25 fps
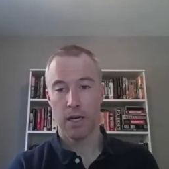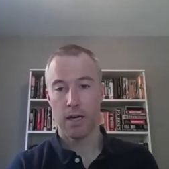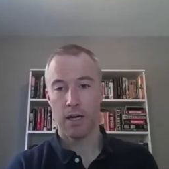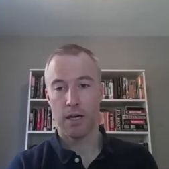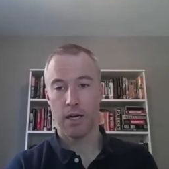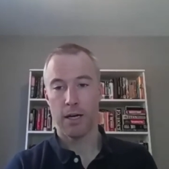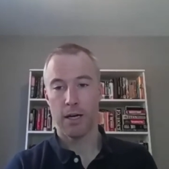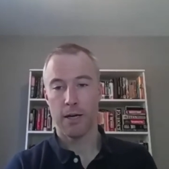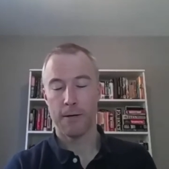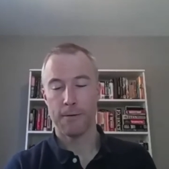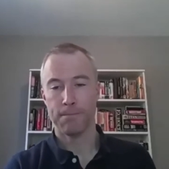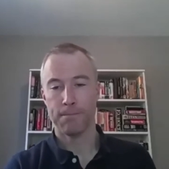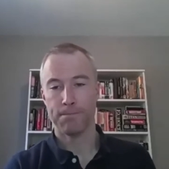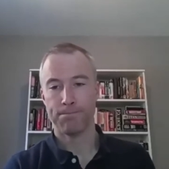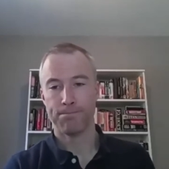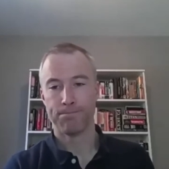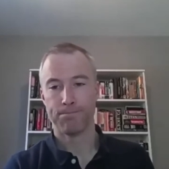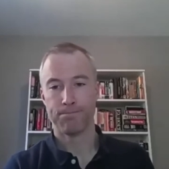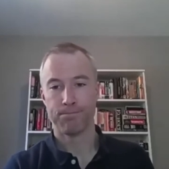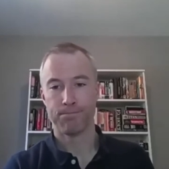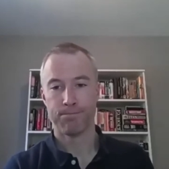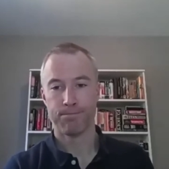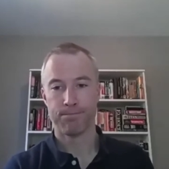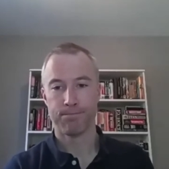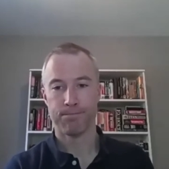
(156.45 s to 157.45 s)

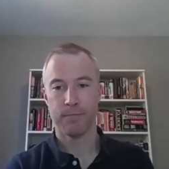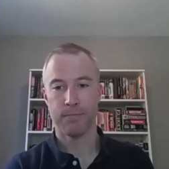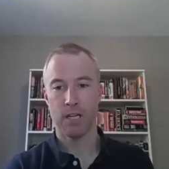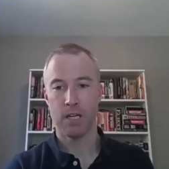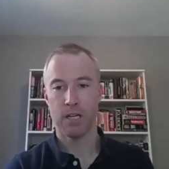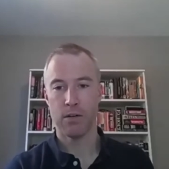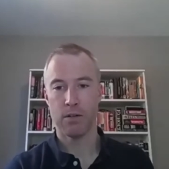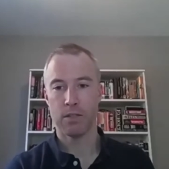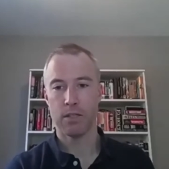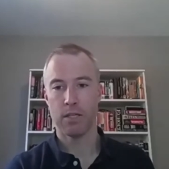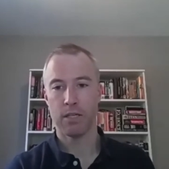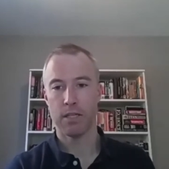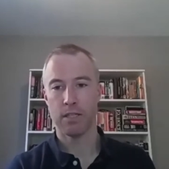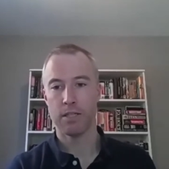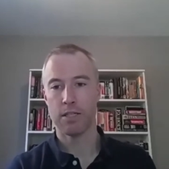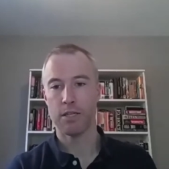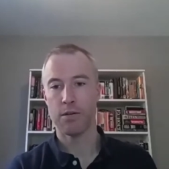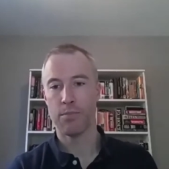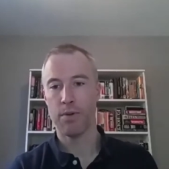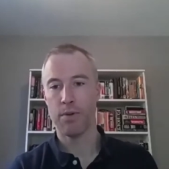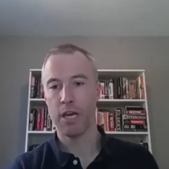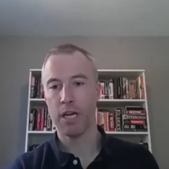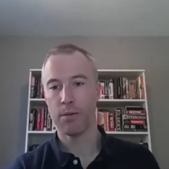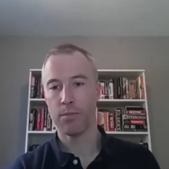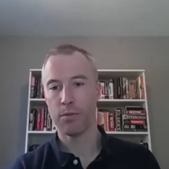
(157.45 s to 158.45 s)
Now it's
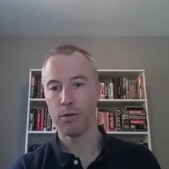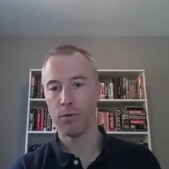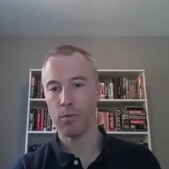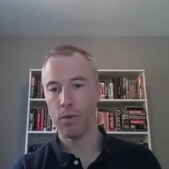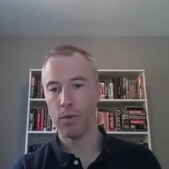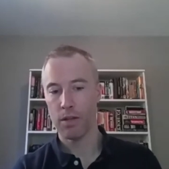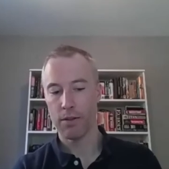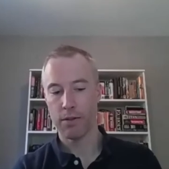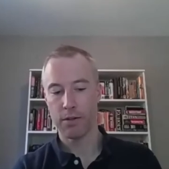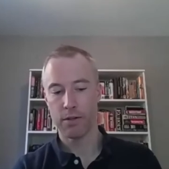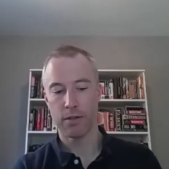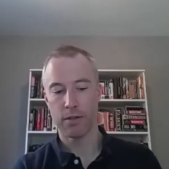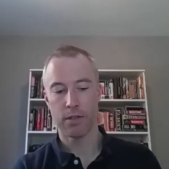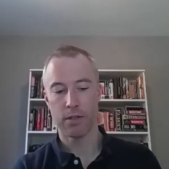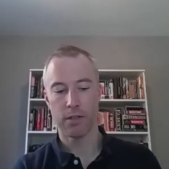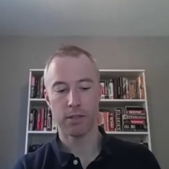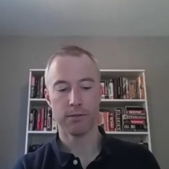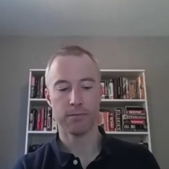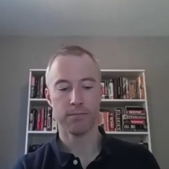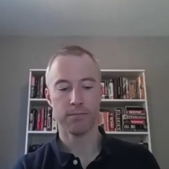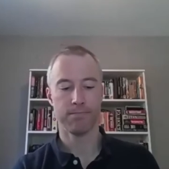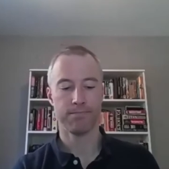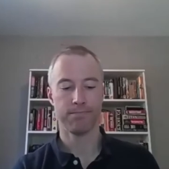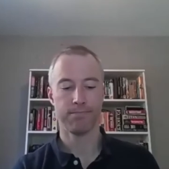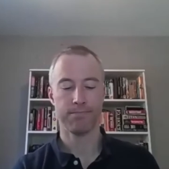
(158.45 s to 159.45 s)
debatable
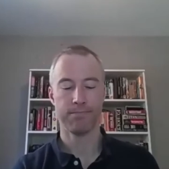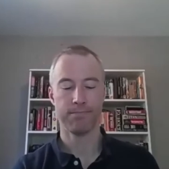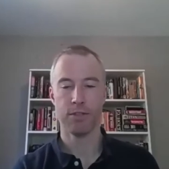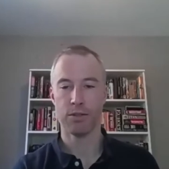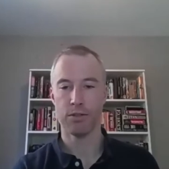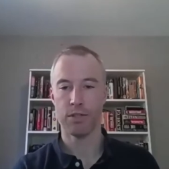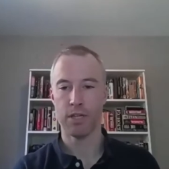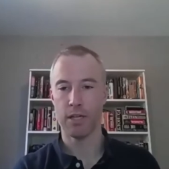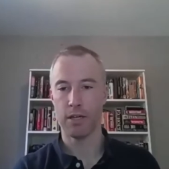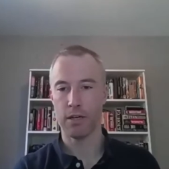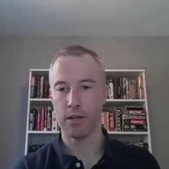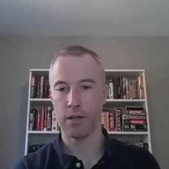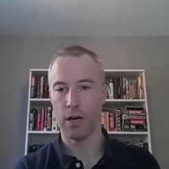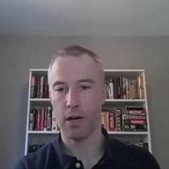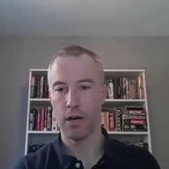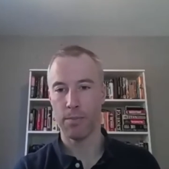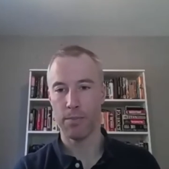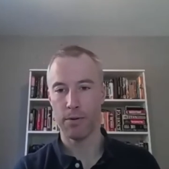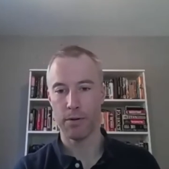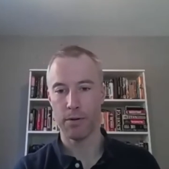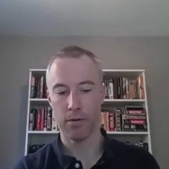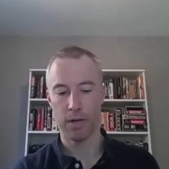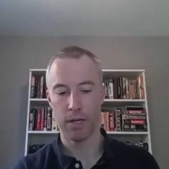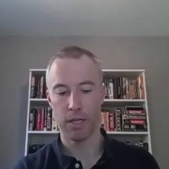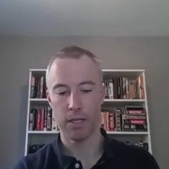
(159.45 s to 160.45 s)
whether there's any
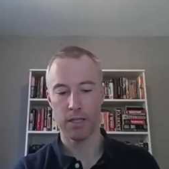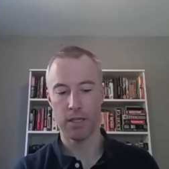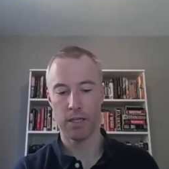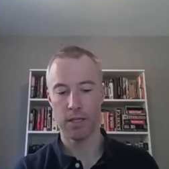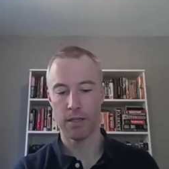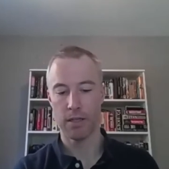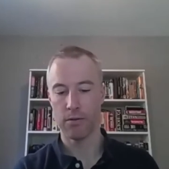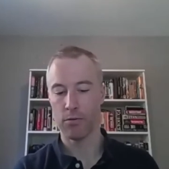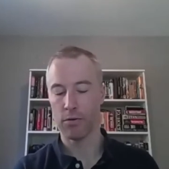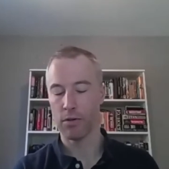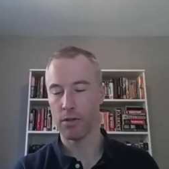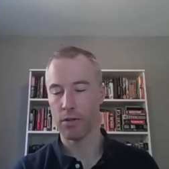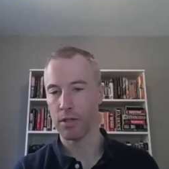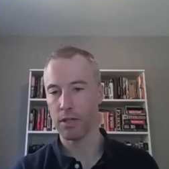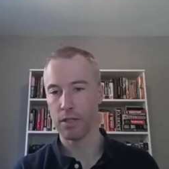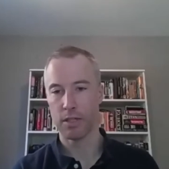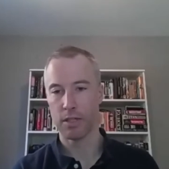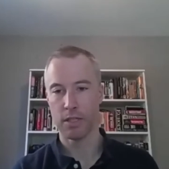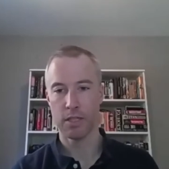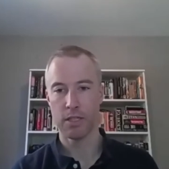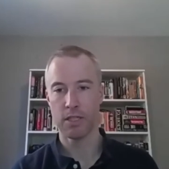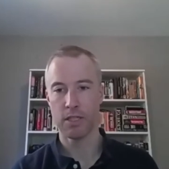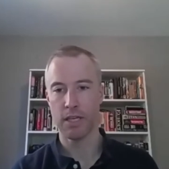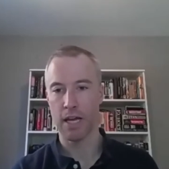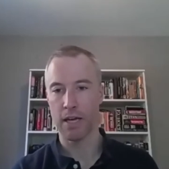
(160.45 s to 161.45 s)
copyright in one of these
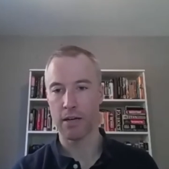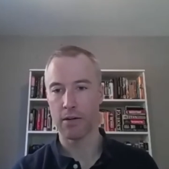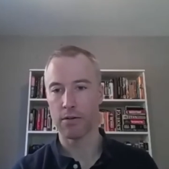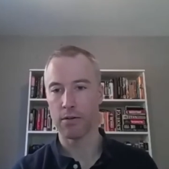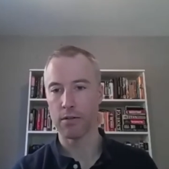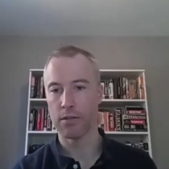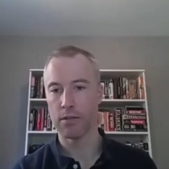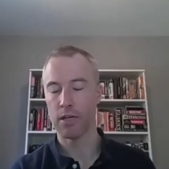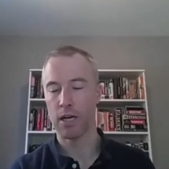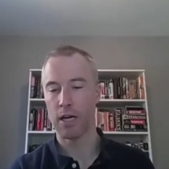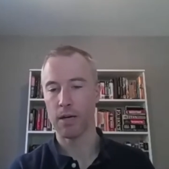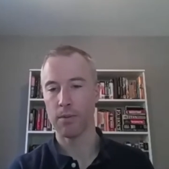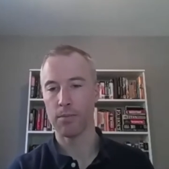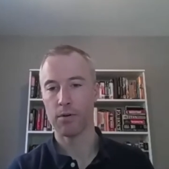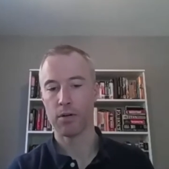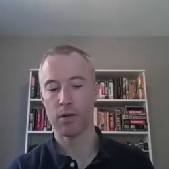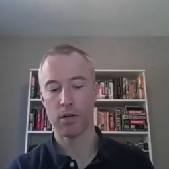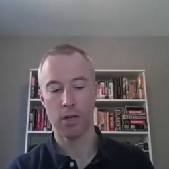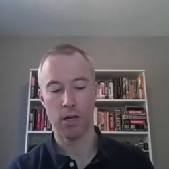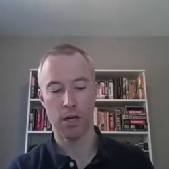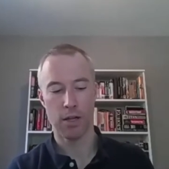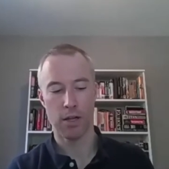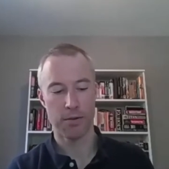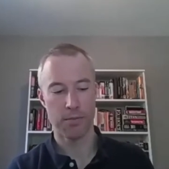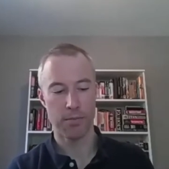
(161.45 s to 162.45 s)
standard type
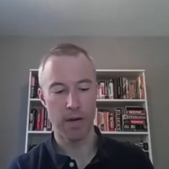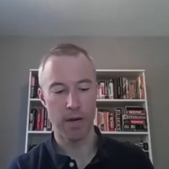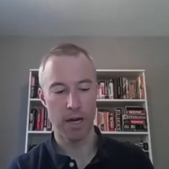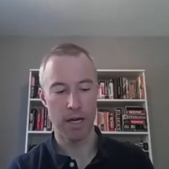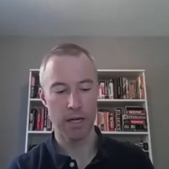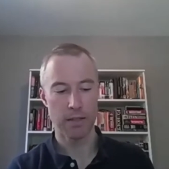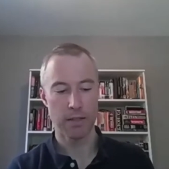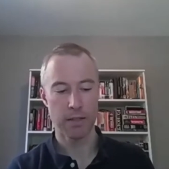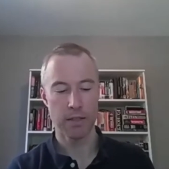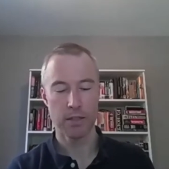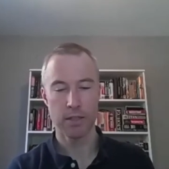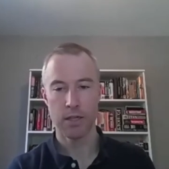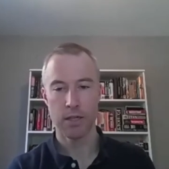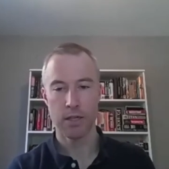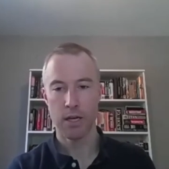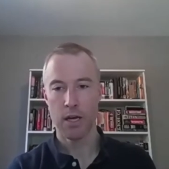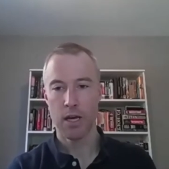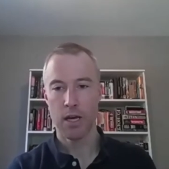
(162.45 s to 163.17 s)
cloth masks,